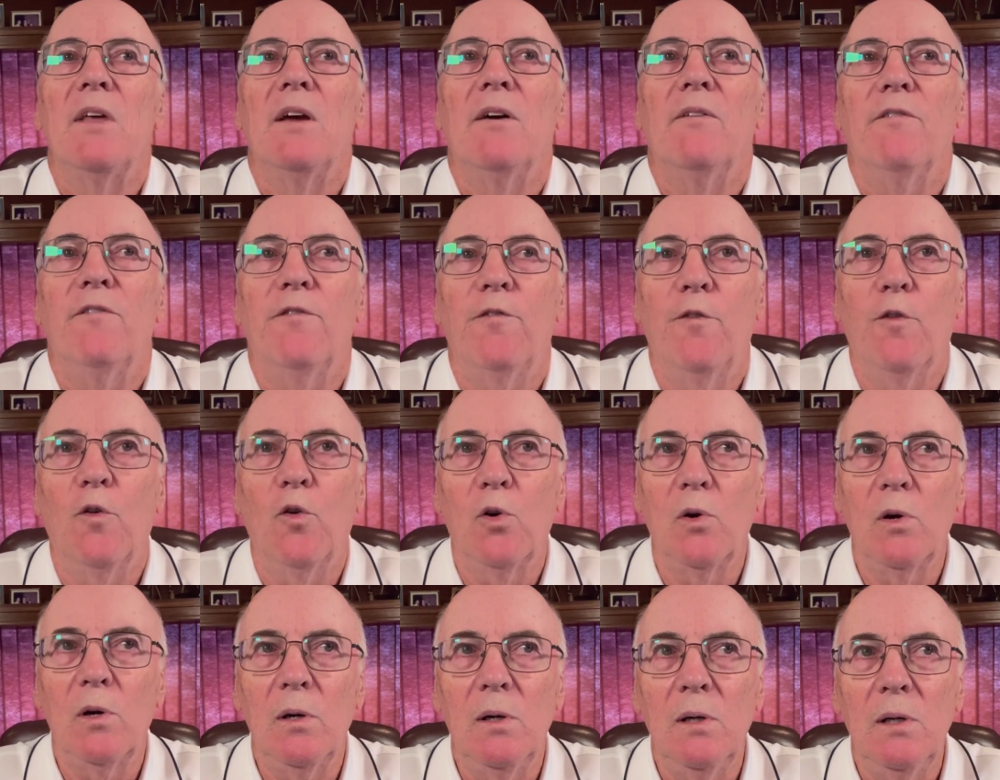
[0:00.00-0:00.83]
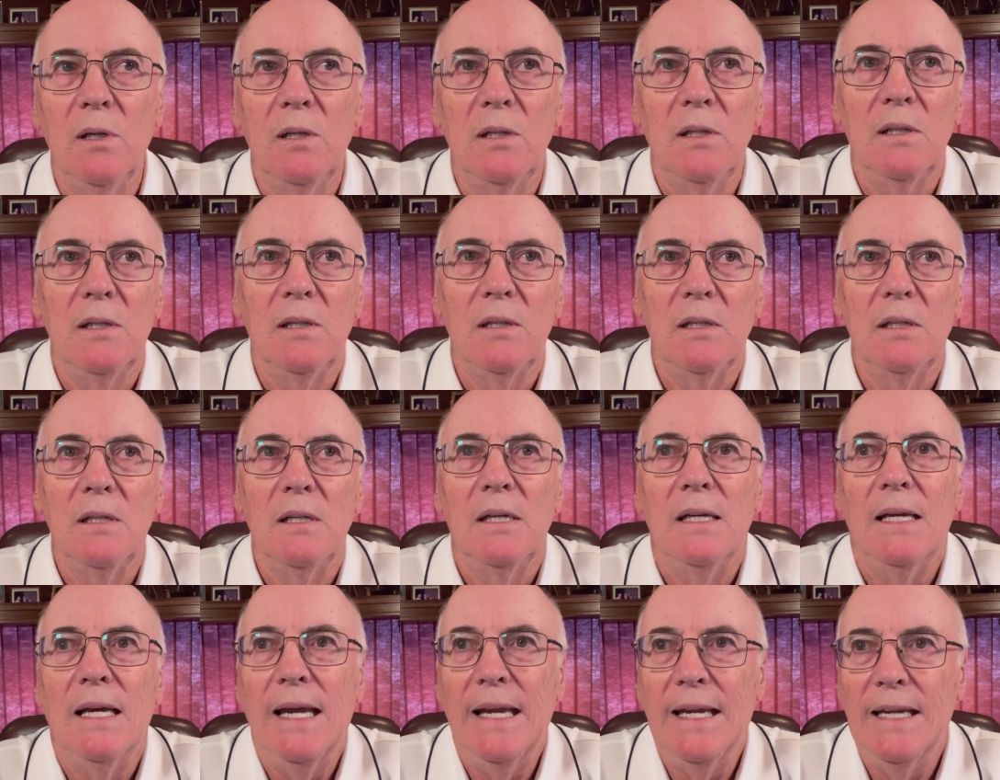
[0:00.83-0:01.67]
4
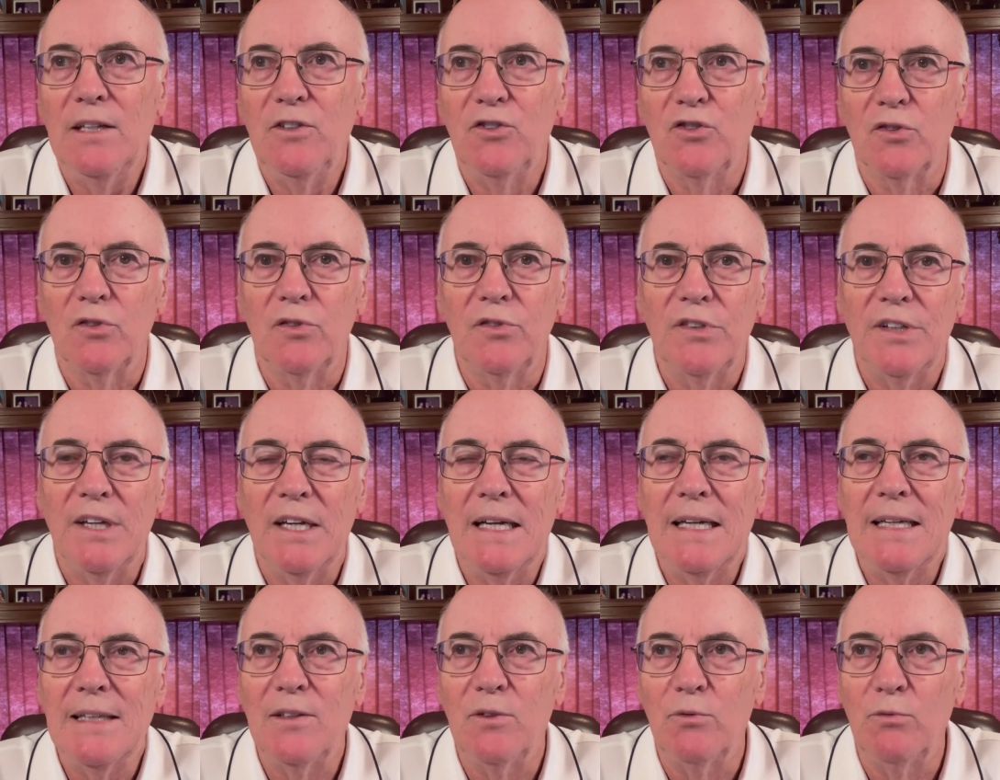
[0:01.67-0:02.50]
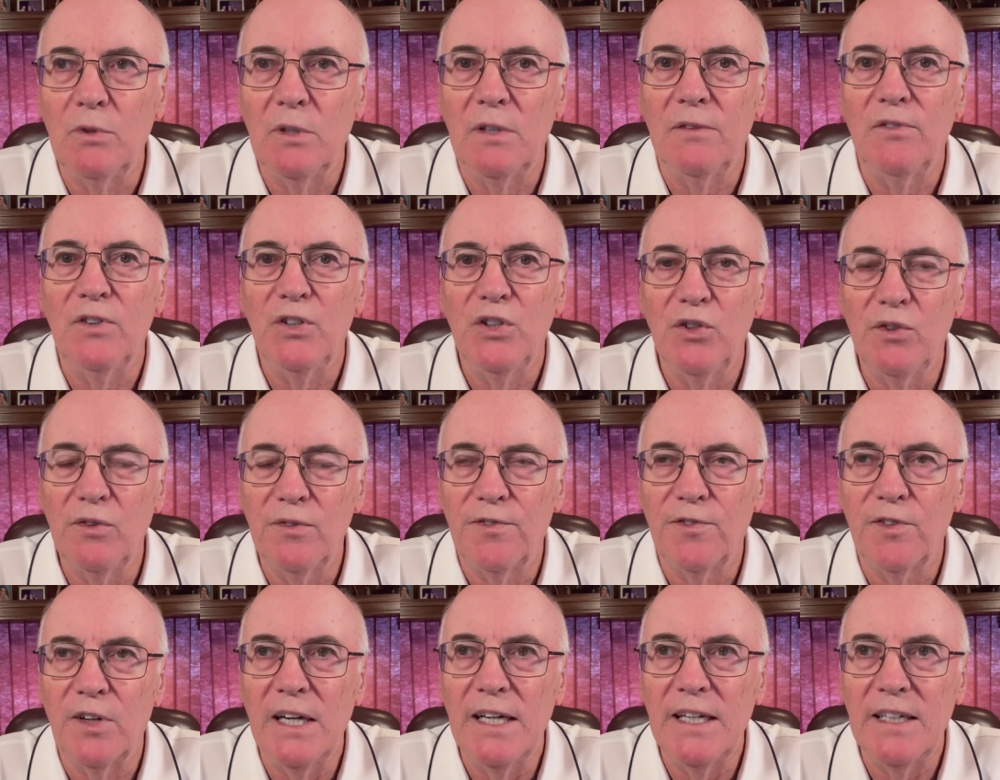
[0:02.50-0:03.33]
angels at the river
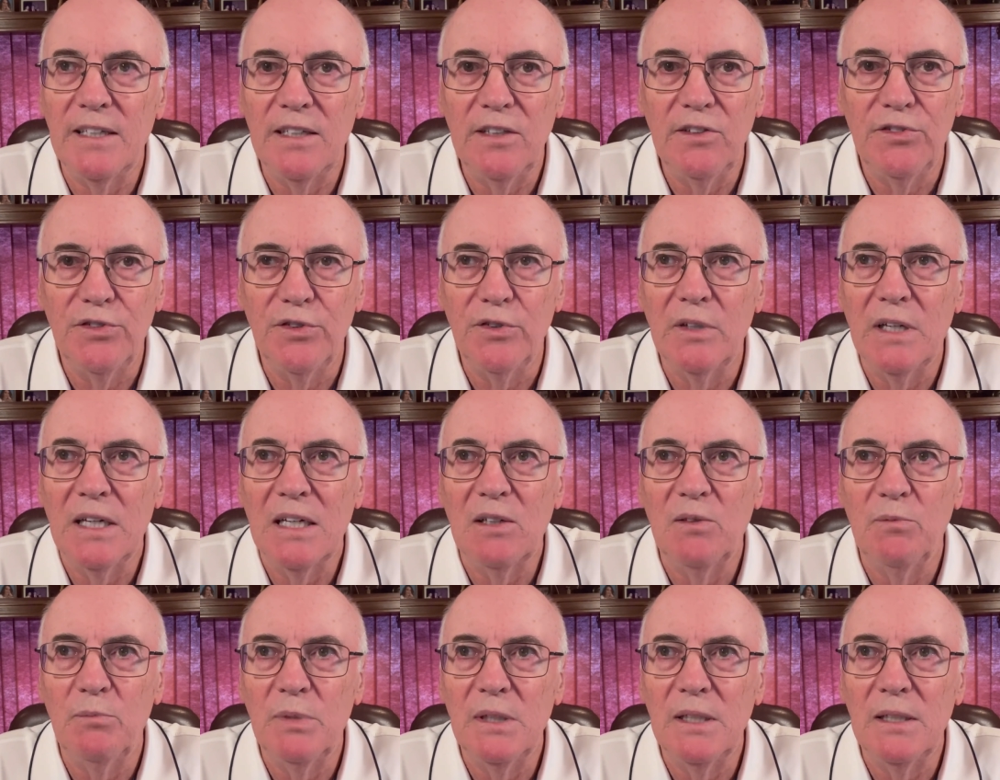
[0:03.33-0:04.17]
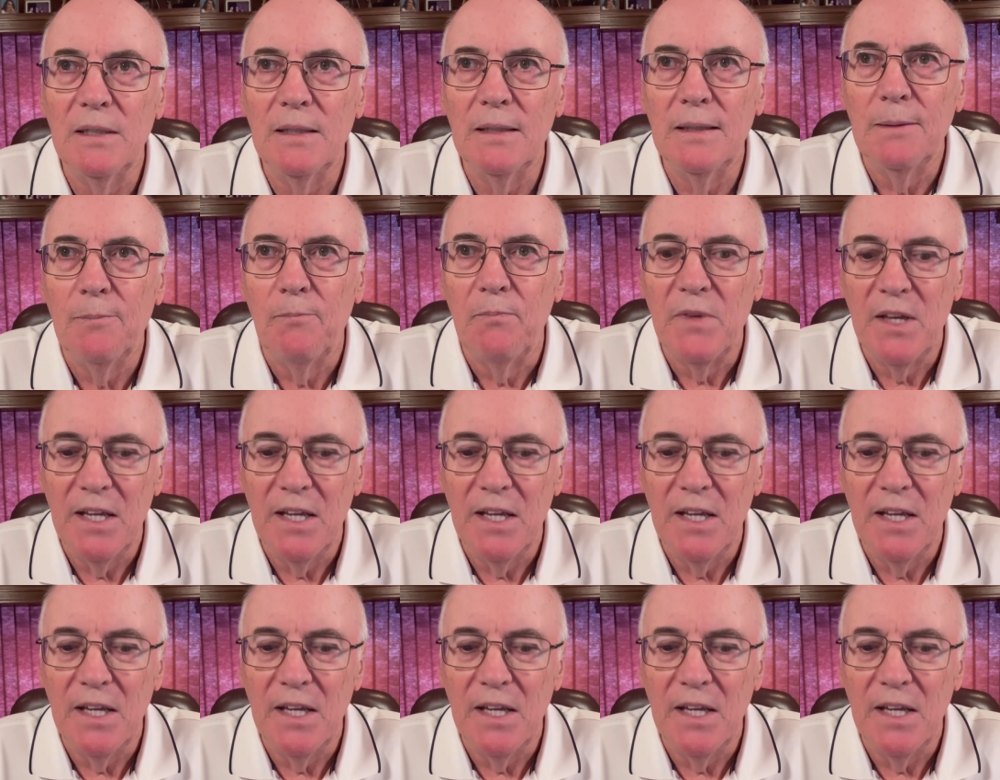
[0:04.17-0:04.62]
Euphrates who have been